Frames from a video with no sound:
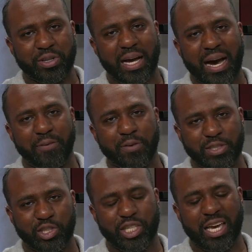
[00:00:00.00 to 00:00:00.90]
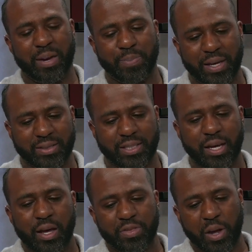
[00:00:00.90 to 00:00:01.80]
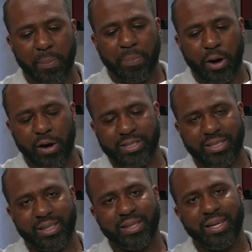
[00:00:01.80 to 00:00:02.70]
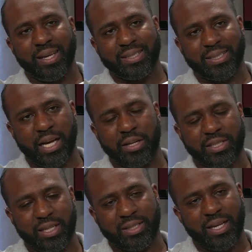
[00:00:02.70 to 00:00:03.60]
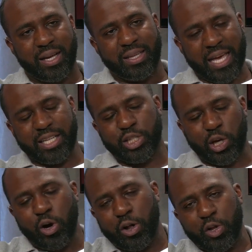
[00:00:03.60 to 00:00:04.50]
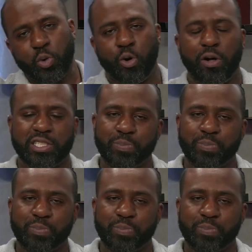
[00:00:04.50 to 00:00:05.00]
Conference champions, the Boston Celtics. They took on the New Orleans